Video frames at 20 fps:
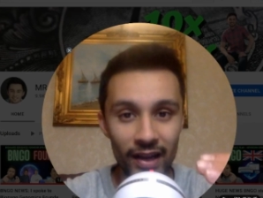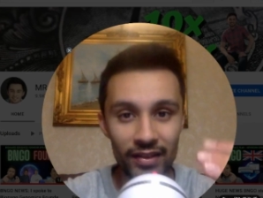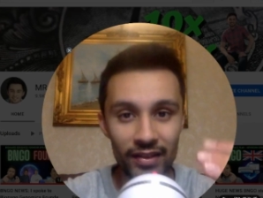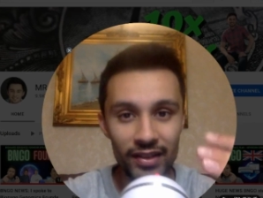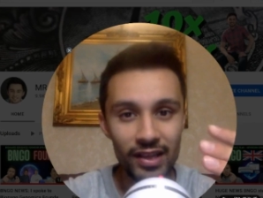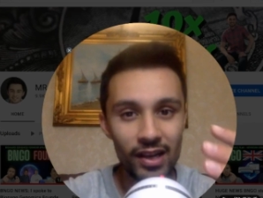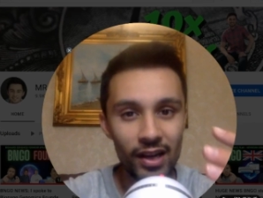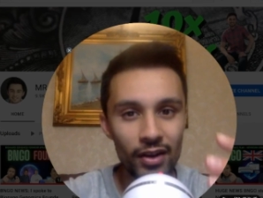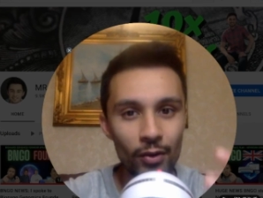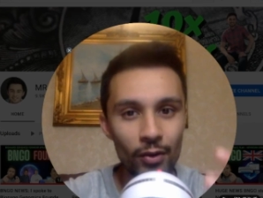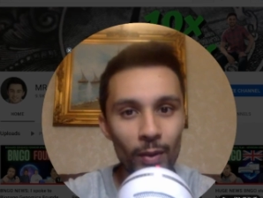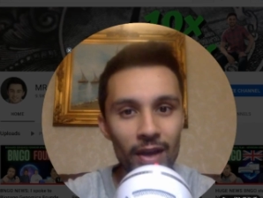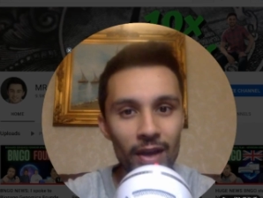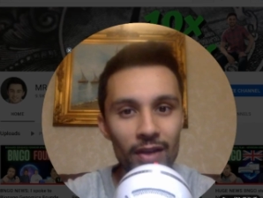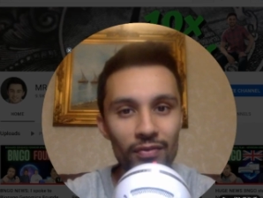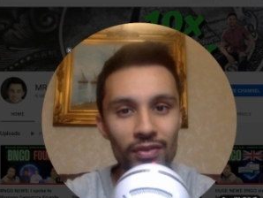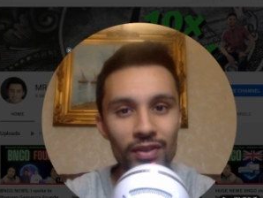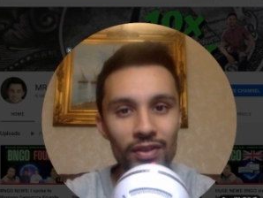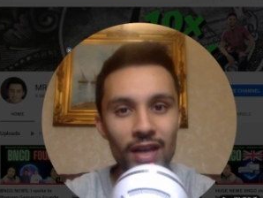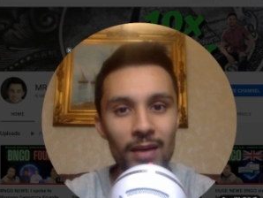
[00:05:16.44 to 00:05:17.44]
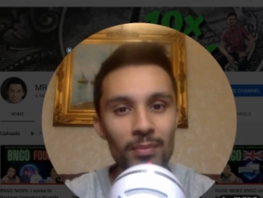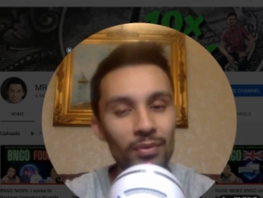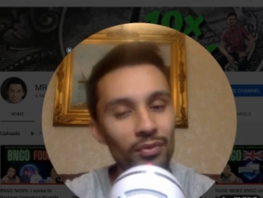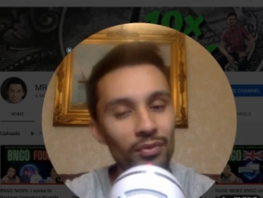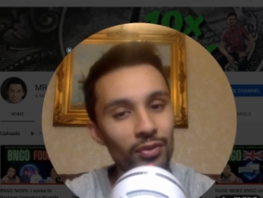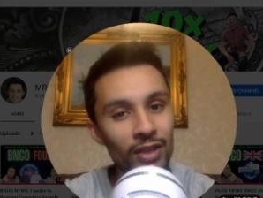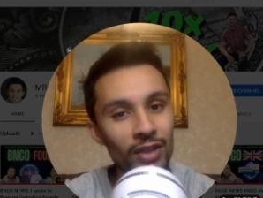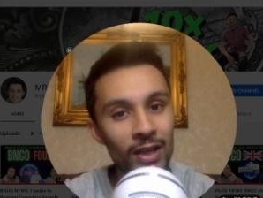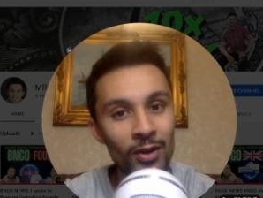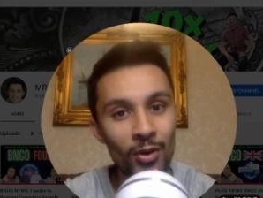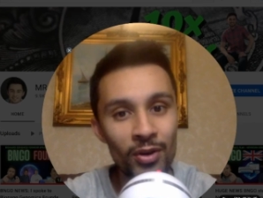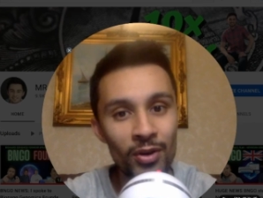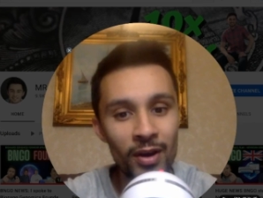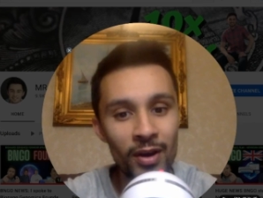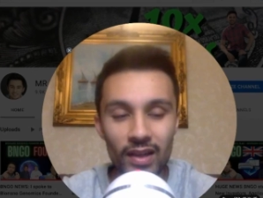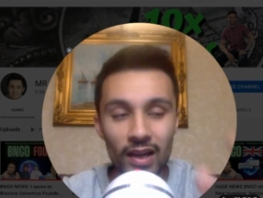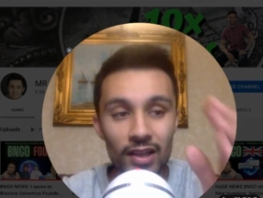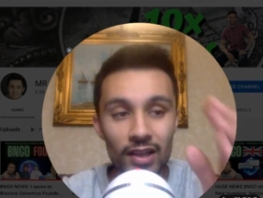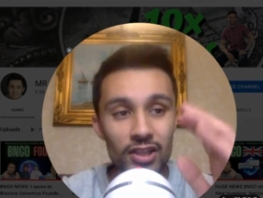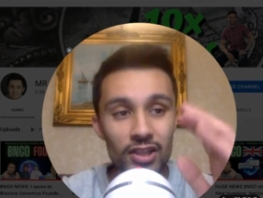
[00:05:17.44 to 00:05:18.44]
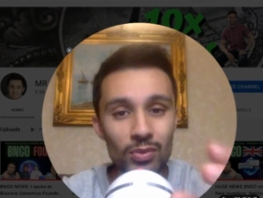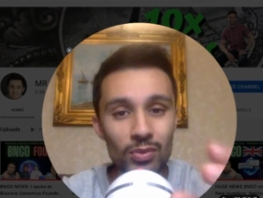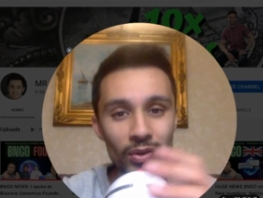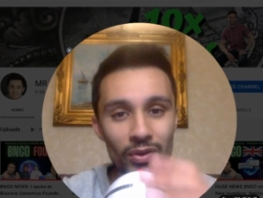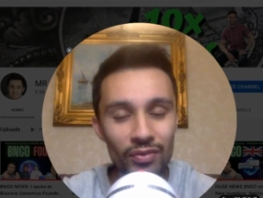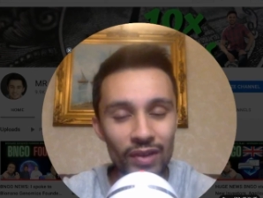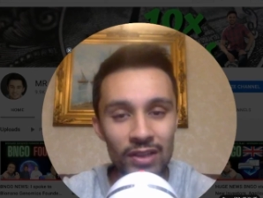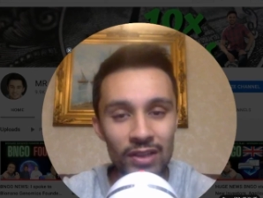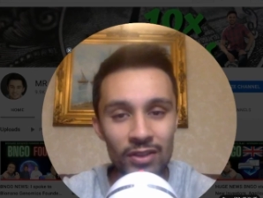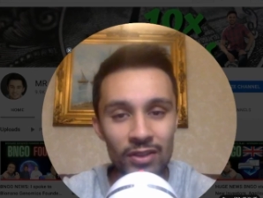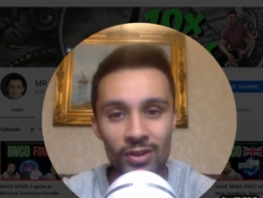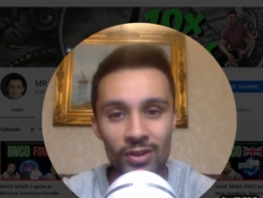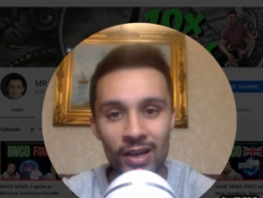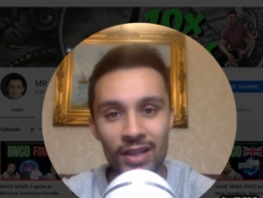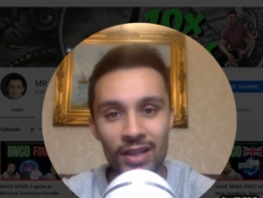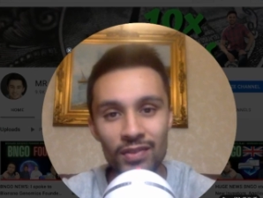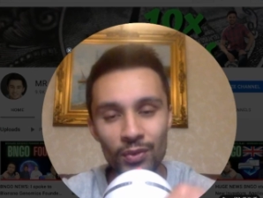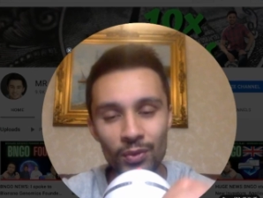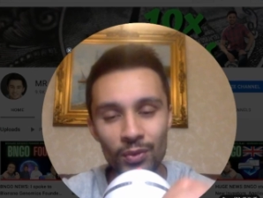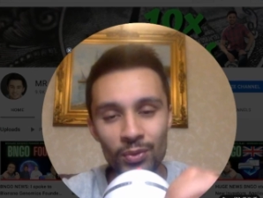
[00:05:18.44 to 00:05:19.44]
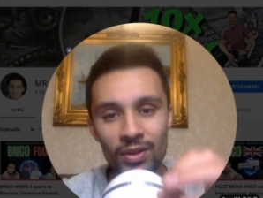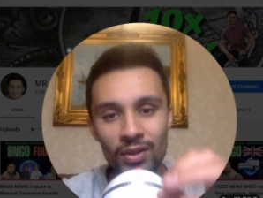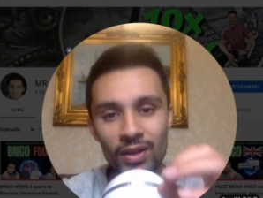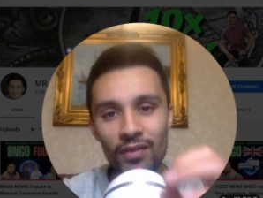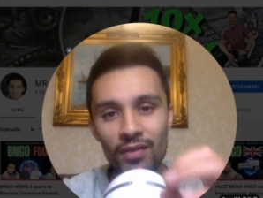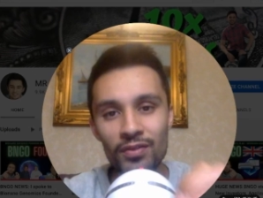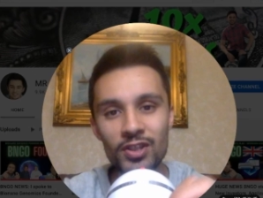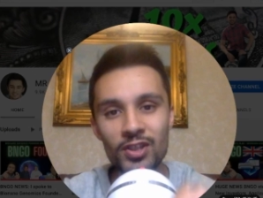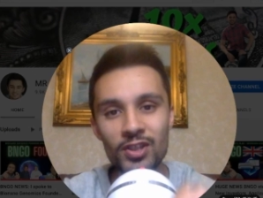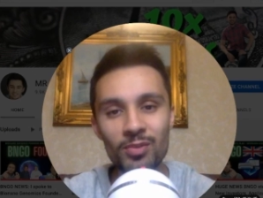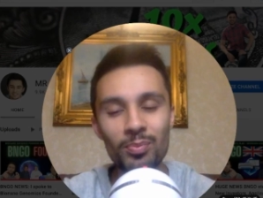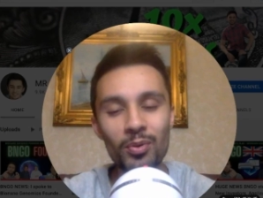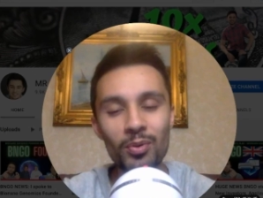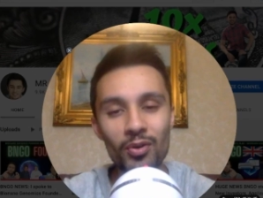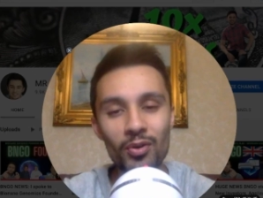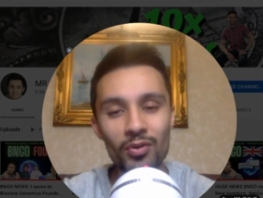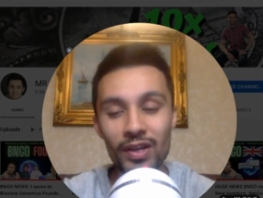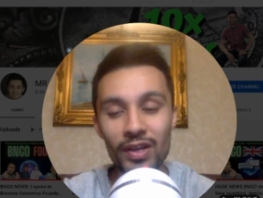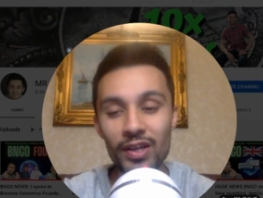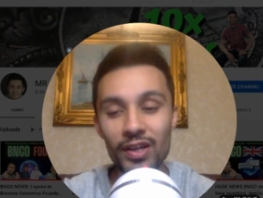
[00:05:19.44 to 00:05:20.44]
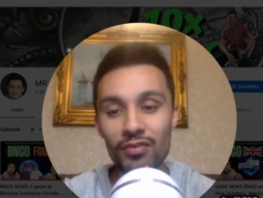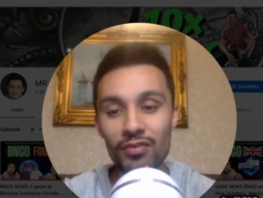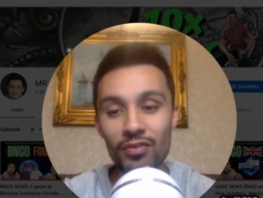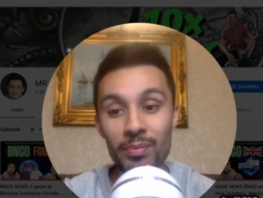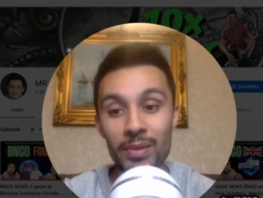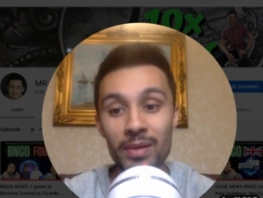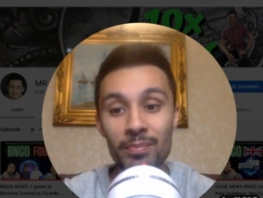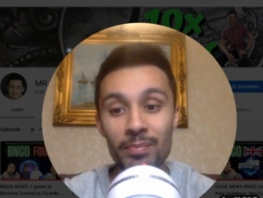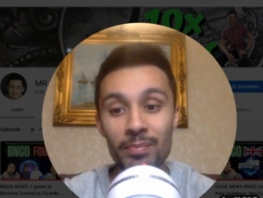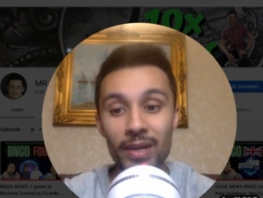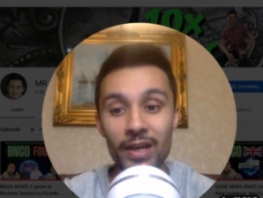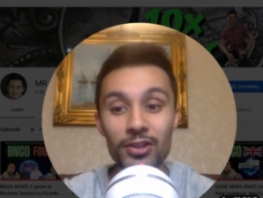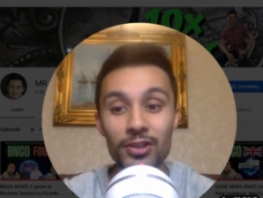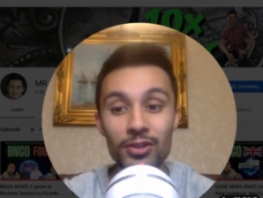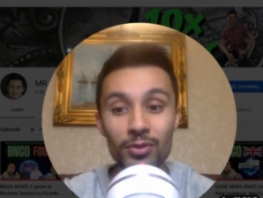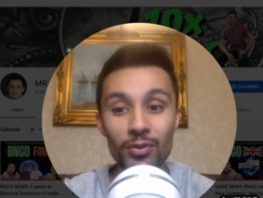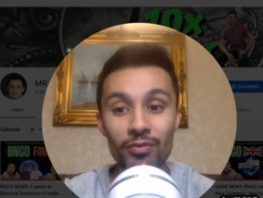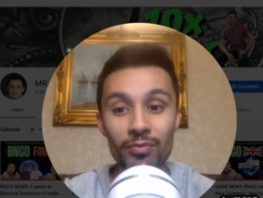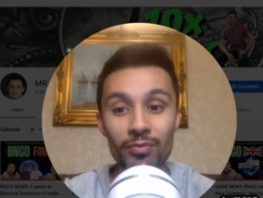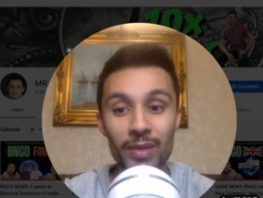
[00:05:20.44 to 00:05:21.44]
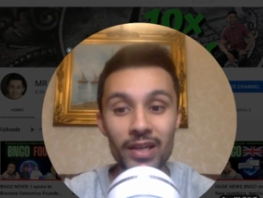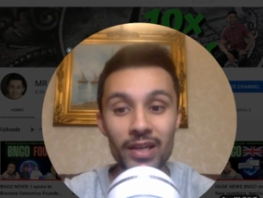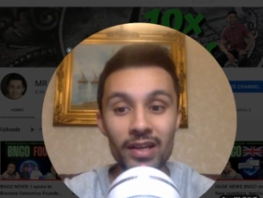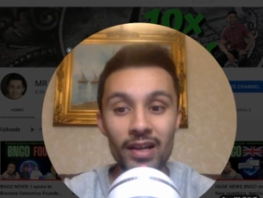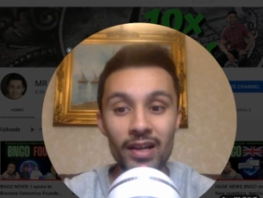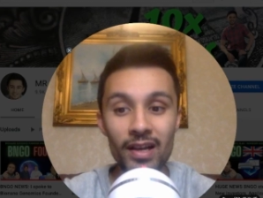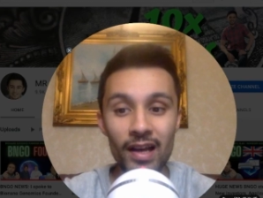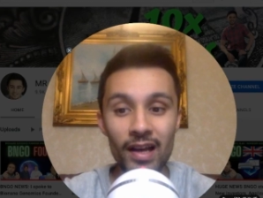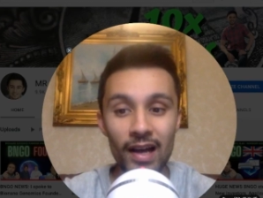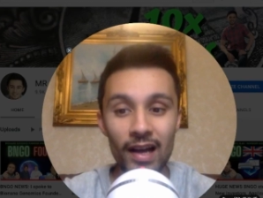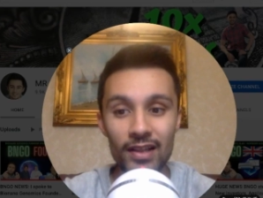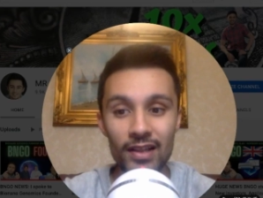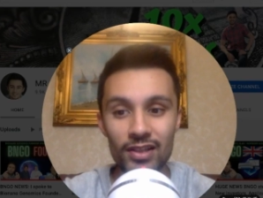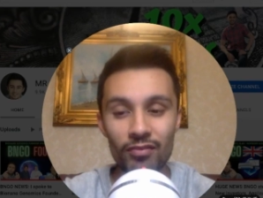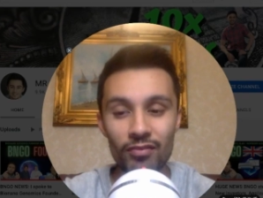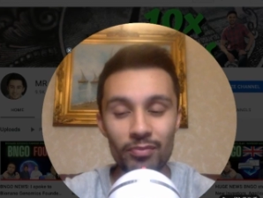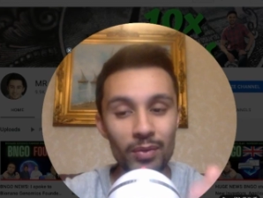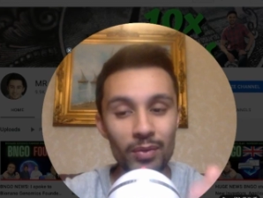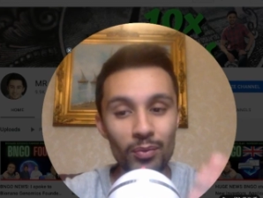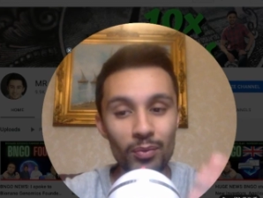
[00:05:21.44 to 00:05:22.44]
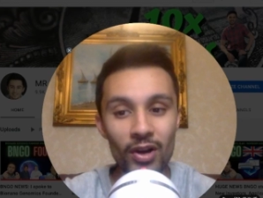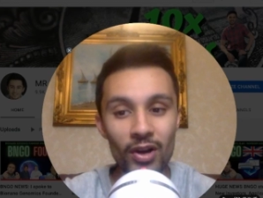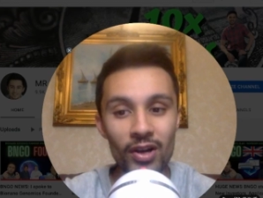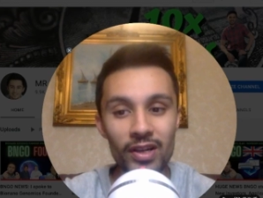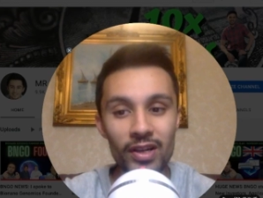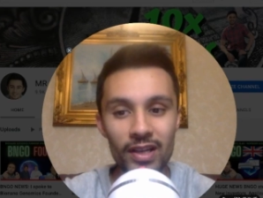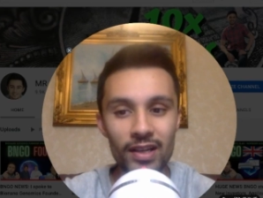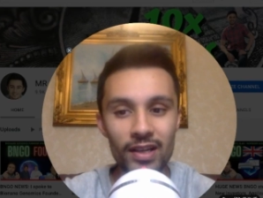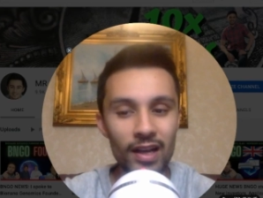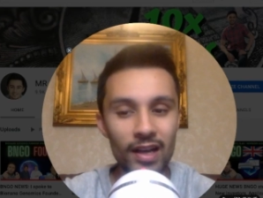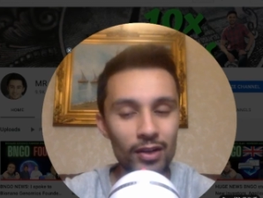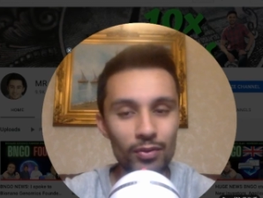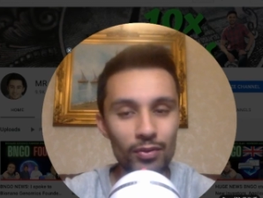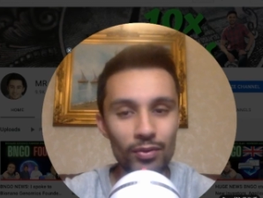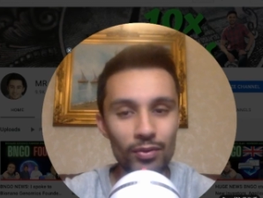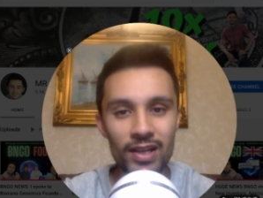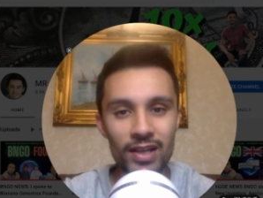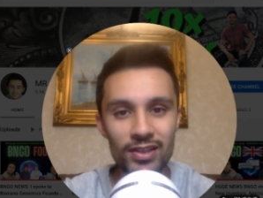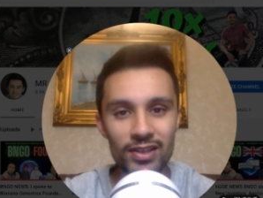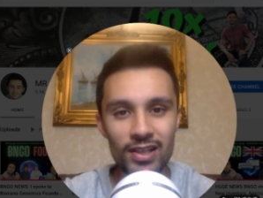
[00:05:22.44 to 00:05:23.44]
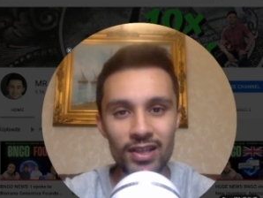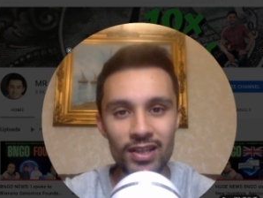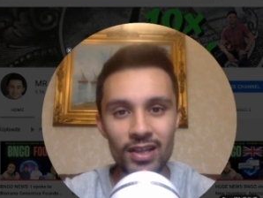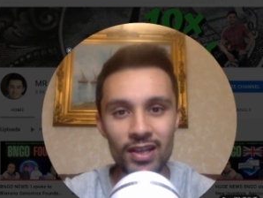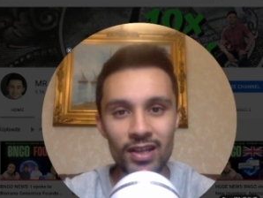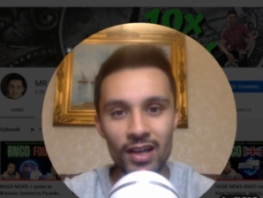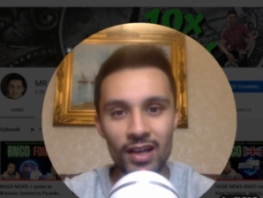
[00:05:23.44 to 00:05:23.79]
and they kind of wait for that before they load up. I just want to thank you guys for all the love and support. Thank you for being patient with me as I've I've been working like crazy.